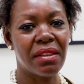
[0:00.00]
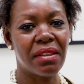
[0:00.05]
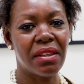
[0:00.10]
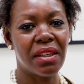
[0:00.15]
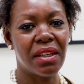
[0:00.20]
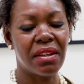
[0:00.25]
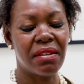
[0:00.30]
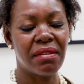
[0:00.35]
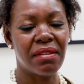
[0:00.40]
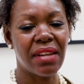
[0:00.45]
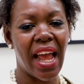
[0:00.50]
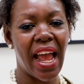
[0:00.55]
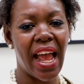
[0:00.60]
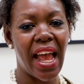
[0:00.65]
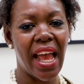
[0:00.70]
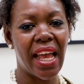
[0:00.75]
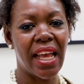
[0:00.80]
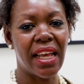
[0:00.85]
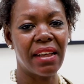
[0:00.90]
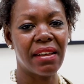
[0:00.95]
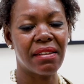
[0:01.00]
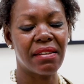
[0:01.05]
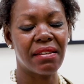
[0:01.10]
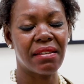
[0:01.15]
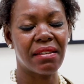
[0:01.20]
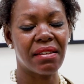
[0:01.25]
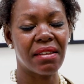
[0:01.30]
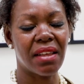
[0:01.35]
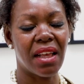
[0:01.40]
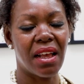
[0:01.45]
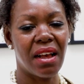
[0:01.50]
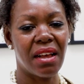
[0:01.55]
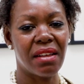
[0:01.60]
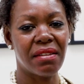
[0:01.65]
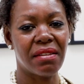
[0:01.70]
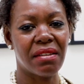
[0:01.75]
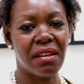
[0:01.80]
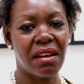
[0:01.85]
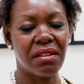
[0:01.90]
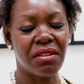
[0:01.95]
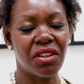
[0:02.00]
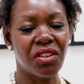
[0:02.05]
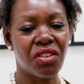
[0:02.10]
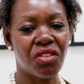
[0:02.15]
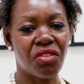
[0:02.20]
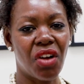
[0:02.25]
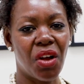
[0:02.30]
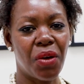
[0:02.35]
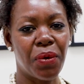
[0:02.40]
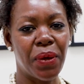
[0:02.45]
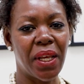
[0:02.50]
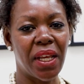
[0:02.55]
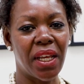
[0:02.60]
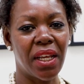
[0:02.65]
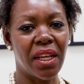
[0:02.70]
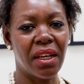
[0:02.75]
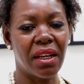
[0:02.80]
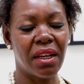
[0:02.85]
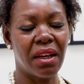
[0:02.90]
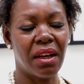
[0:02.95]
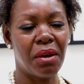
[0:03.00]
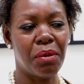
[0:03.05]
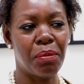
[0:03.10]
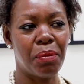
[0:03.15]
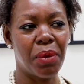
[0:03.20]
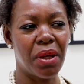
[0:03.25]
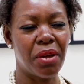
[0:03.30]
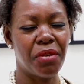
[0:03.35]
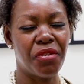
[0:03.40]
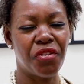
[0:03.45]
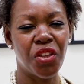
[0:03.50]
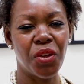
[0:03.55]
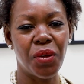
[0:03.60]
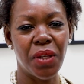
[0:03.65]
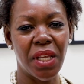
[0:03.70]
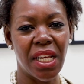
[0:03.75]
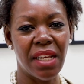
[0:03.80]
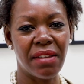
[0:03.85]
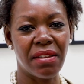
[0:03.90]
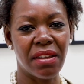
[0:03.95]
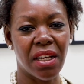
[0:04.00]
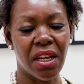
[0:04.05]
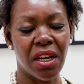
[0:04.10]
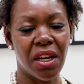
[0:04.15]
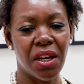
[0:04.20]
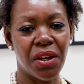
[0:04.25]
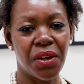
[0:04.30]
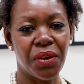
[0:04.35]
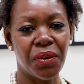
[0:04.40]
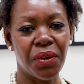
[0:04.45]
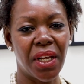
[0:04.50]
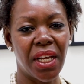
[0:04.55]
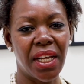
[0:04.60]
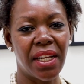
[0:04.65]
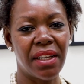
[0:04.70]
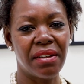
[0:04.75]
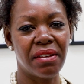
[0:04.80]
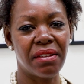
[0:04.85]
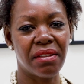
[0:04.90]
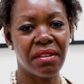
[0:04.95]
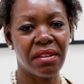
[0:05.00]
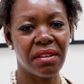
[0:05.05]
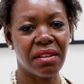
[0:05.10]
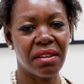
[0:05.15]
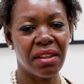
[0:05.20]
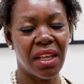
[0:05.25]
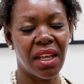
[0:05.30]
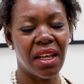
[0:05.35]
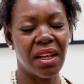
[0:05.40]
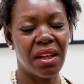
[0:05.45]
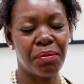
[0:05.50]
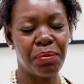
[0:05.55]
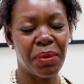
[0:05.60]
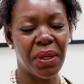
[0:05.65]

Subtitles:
The tags started growing a few years ago and they're